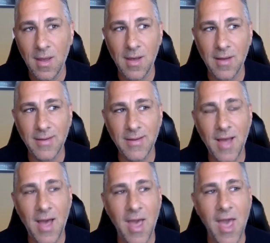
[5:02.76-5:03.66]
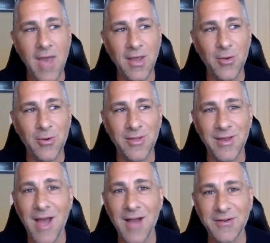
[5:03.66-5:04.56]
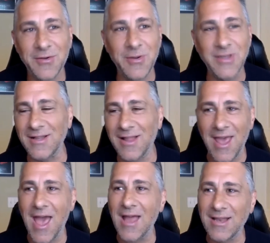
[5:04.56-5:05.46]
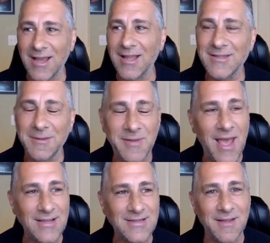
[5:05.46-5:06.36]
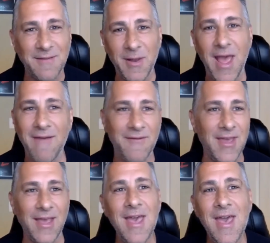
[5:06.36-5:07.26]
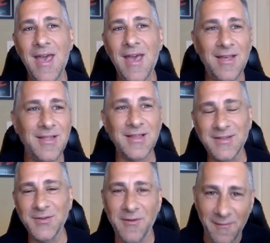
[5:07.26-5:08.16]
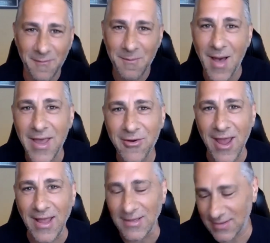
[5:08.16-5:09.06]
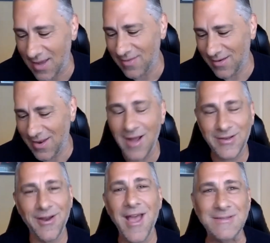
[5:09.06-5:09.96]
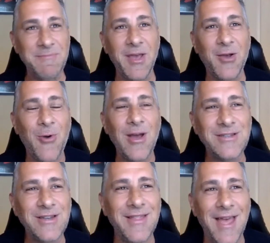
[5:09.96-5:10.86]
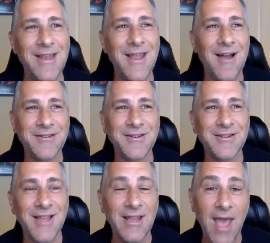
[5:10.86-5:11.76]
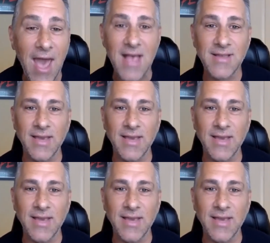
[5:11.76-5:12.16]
I had to go to the doctor recently, had to get some tests. I've been having this sort of migraines, and the doctor asked me a question that doctors like to ask.